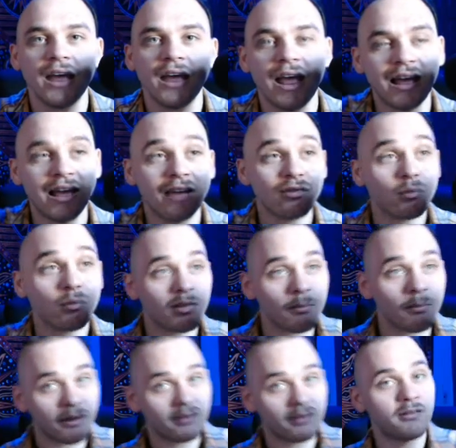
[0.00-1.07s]
And guess what the
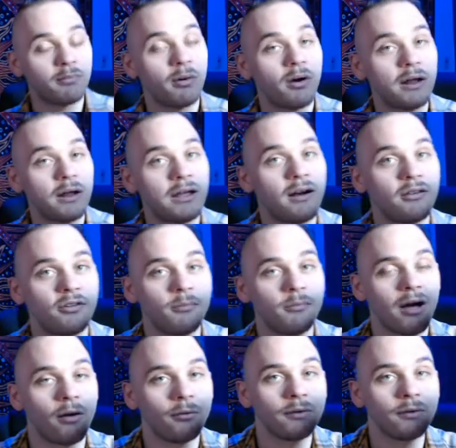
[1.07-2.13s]
business party cares
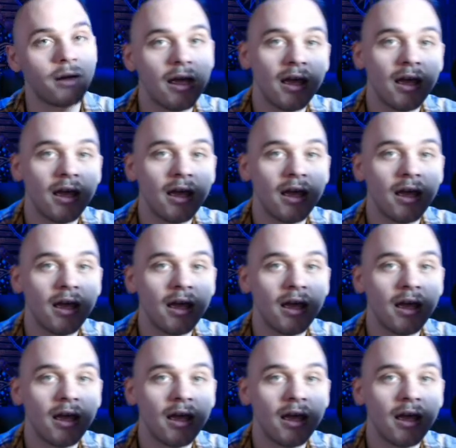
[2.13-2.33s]
about?